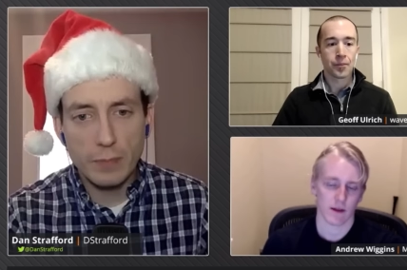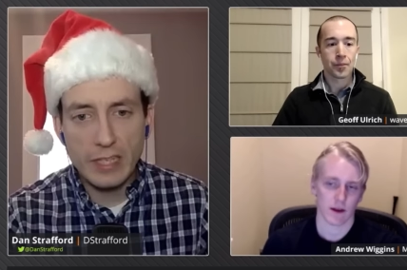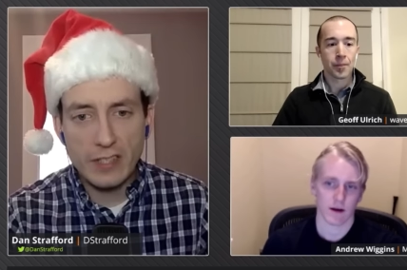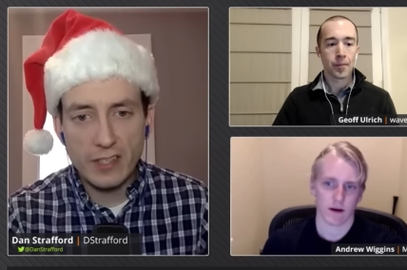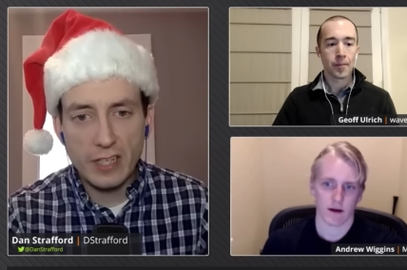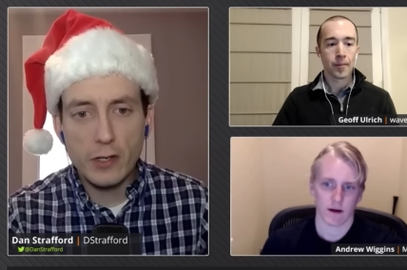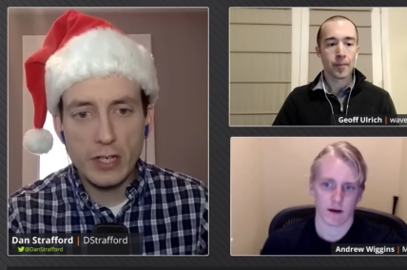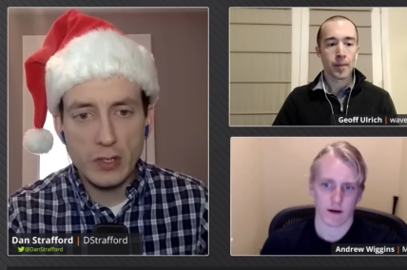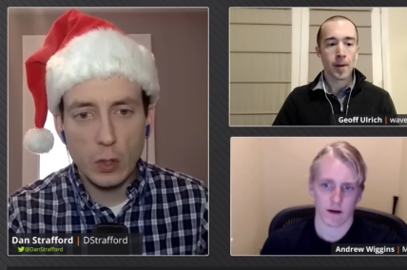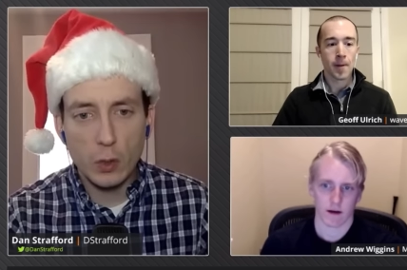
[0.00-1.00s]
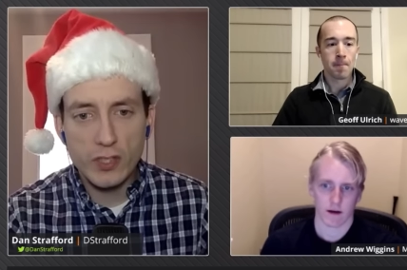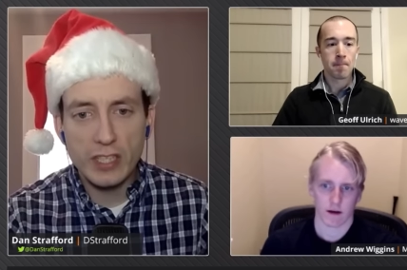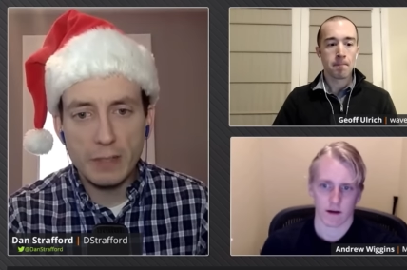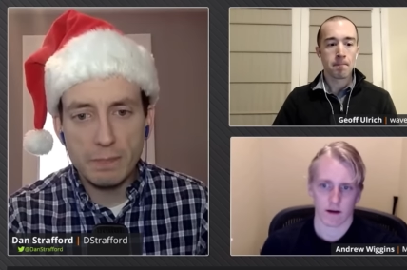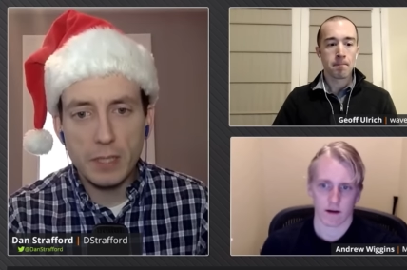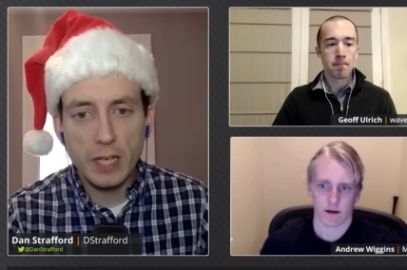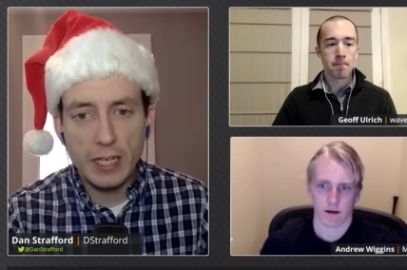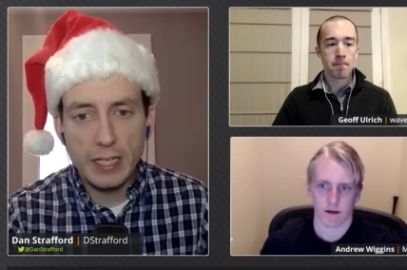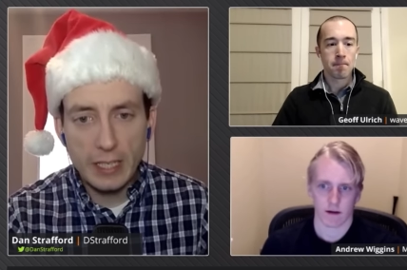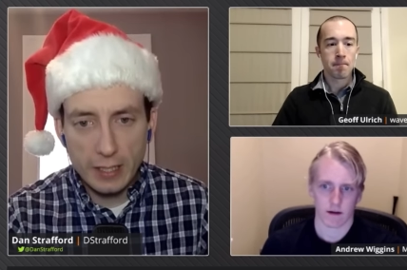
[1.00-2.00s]
Speaker 1: pieces here? Is Olsen in
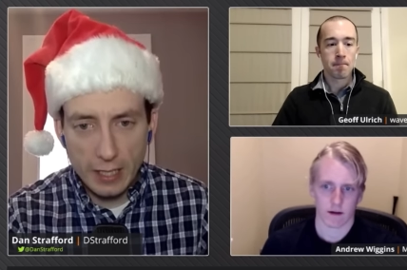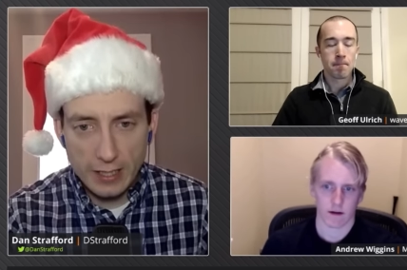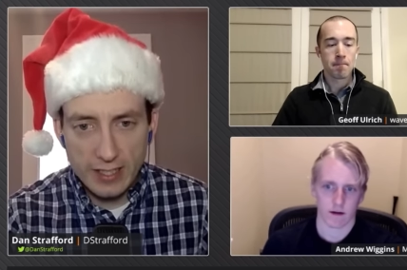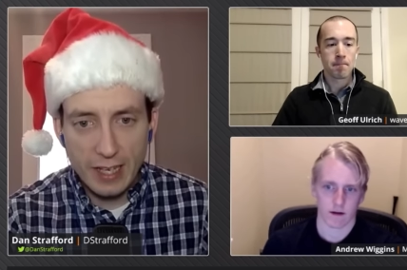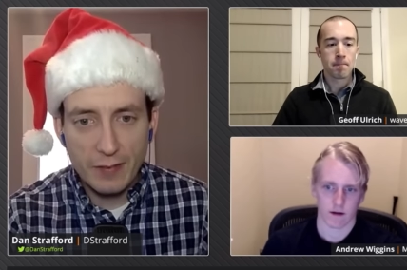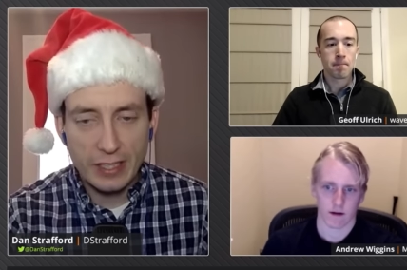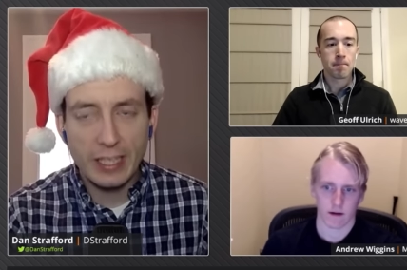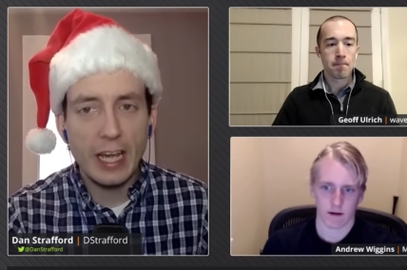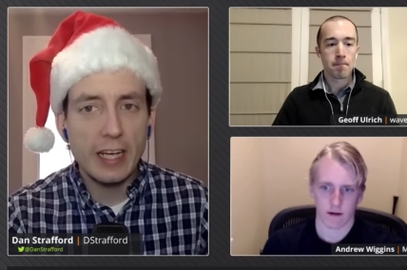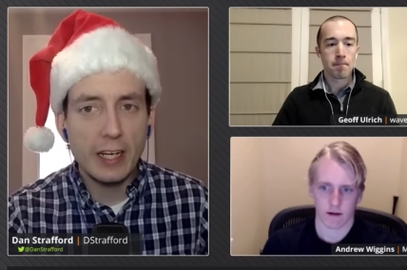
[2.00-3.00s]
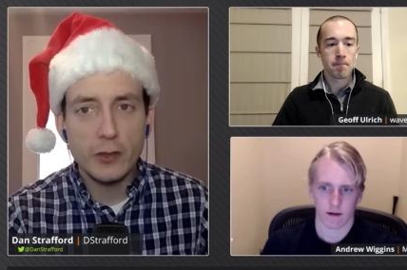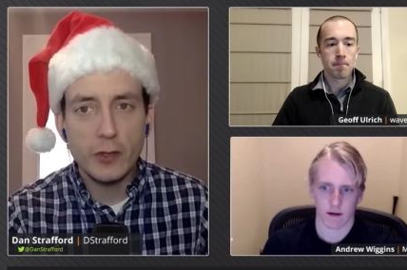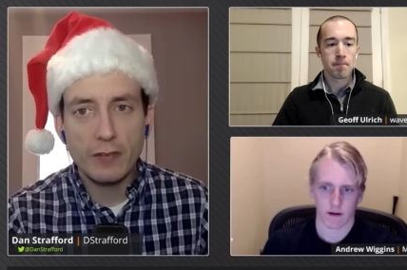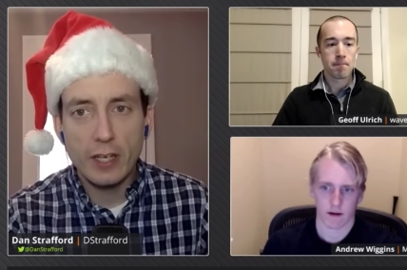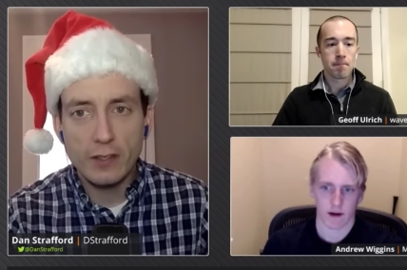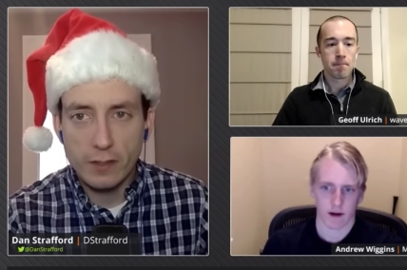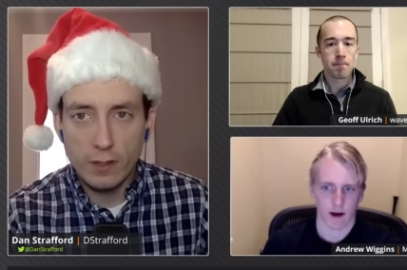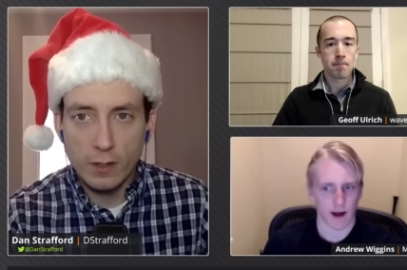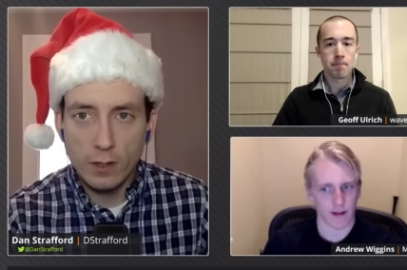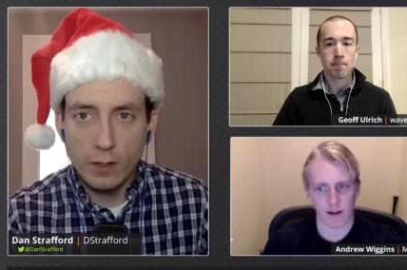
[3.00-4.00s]
play at, at 7K on DraftKings?
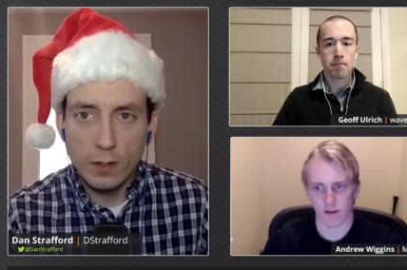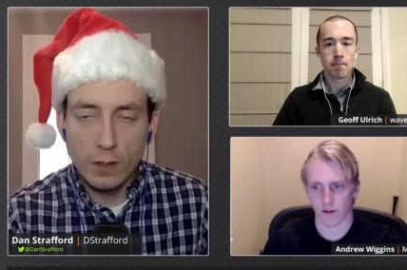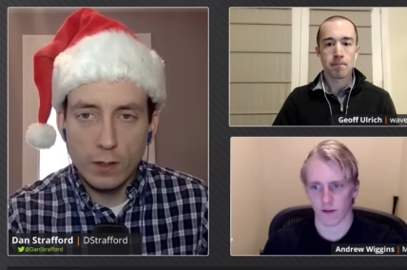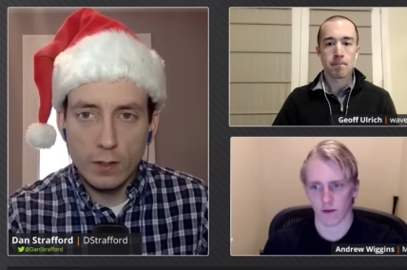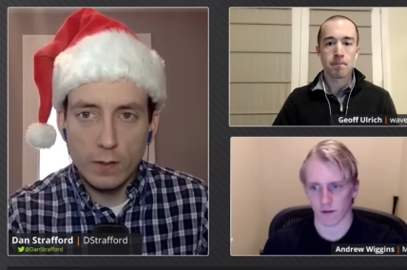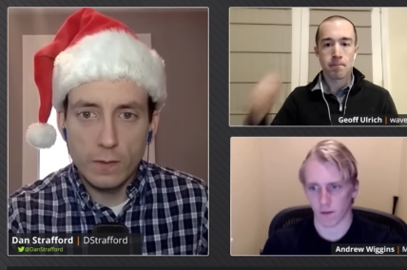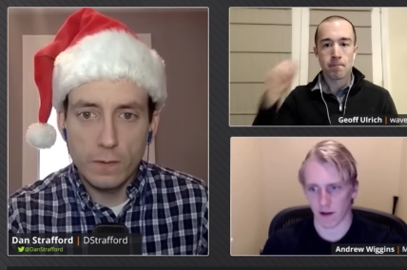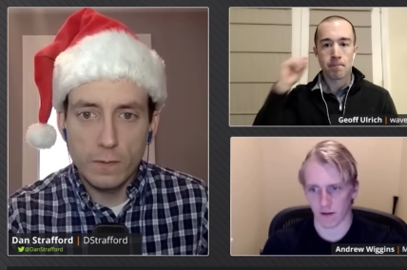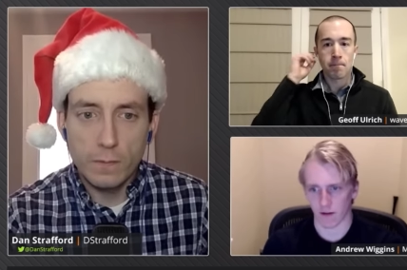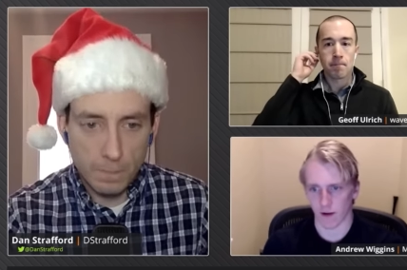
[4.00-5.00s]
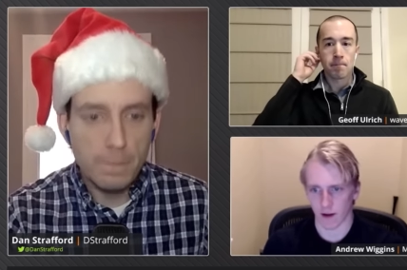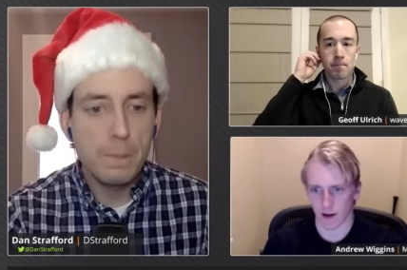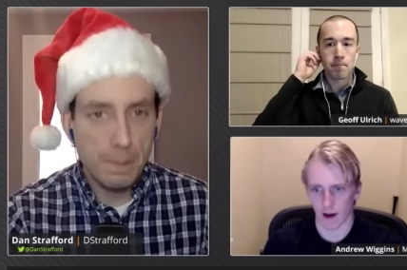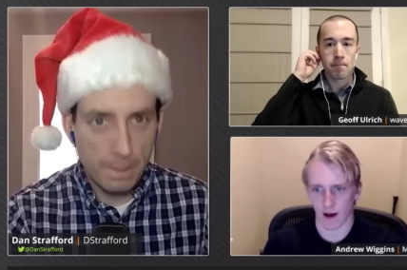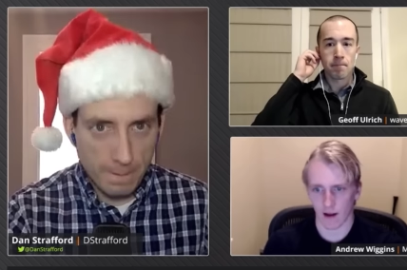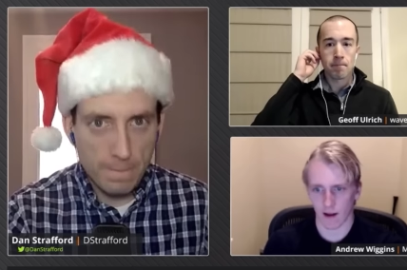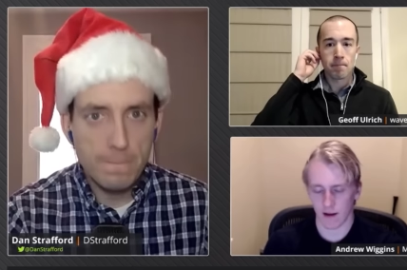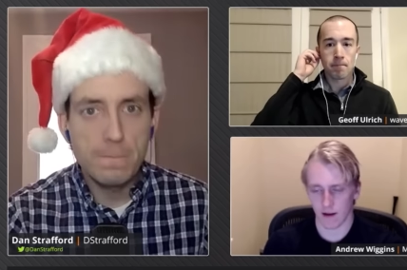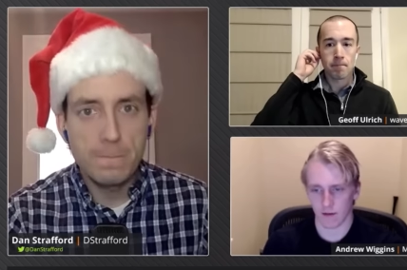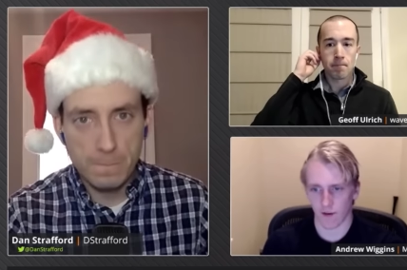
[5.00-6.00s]
Speaker 2: I think he's just too expensive, really. Uh,
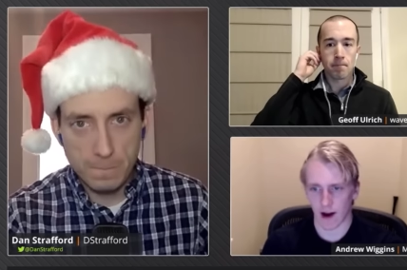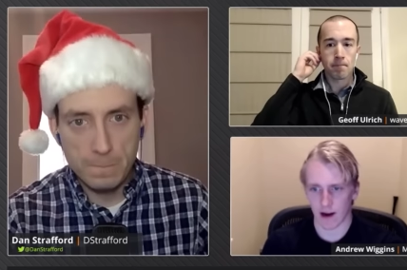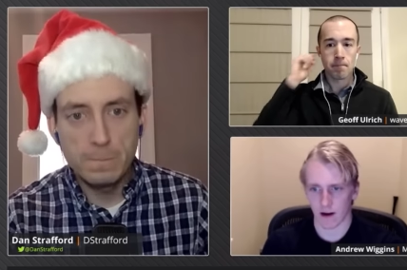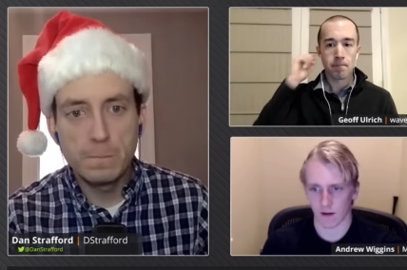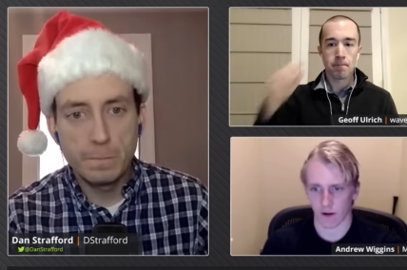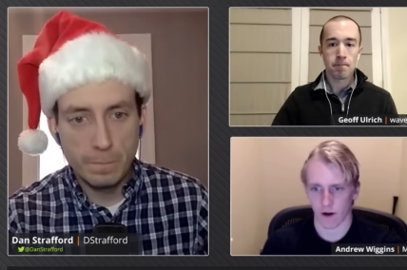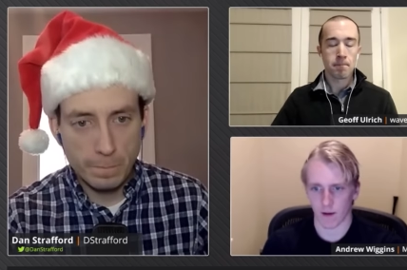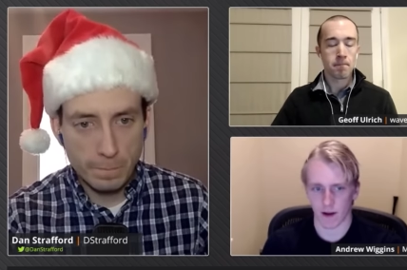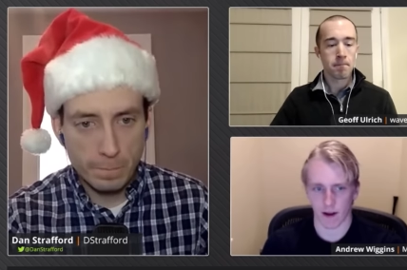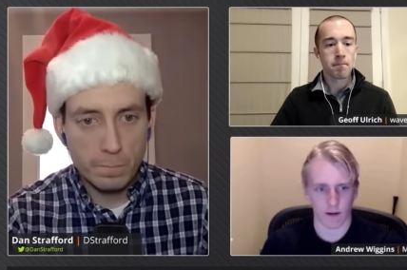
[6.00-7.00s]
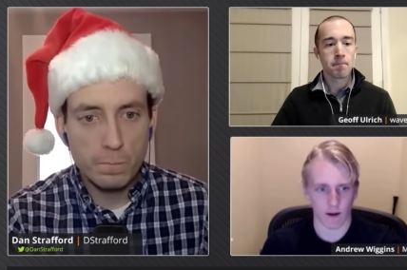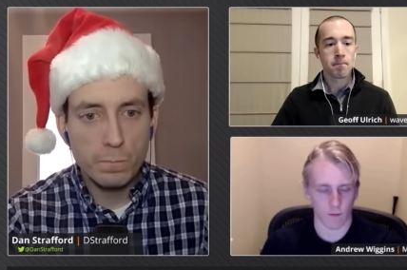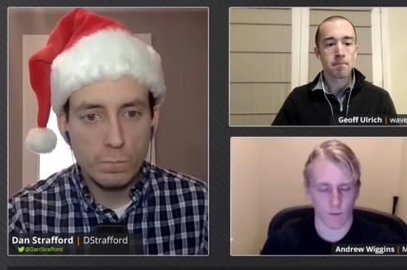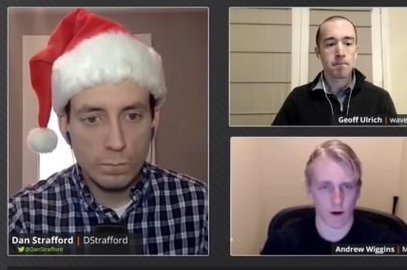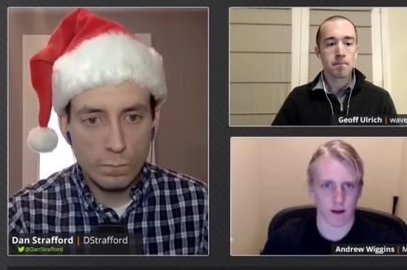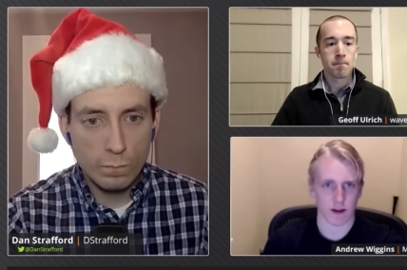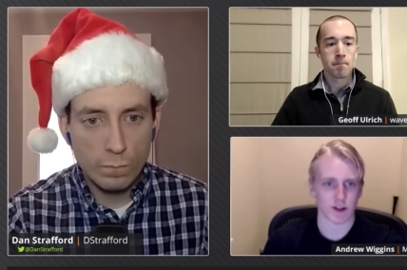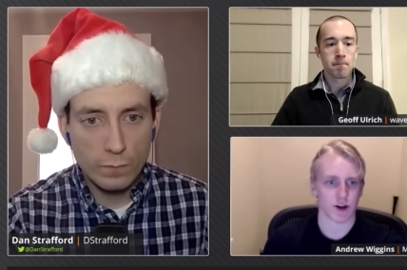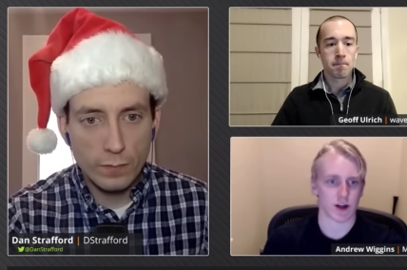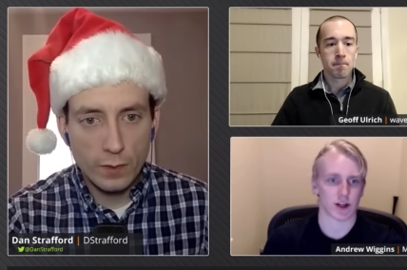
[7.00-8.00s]
he, he's fine in a tournament. And, and one of the other
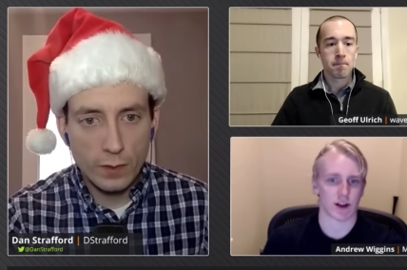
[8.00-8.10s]
strange